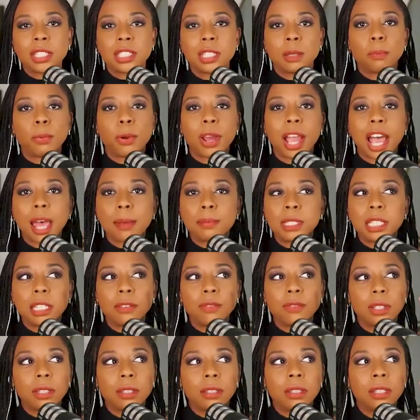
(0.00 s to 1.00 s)
and perhaps
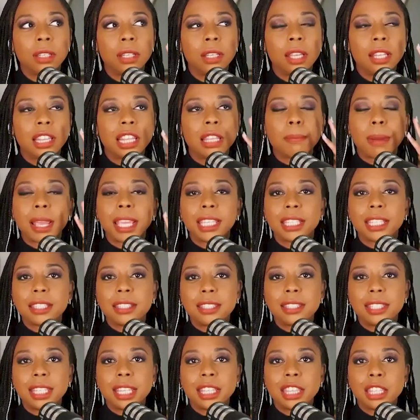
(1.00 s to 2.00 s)
even them, I can
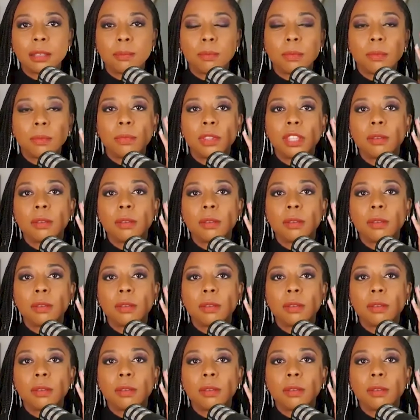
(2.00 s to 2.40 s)
see the the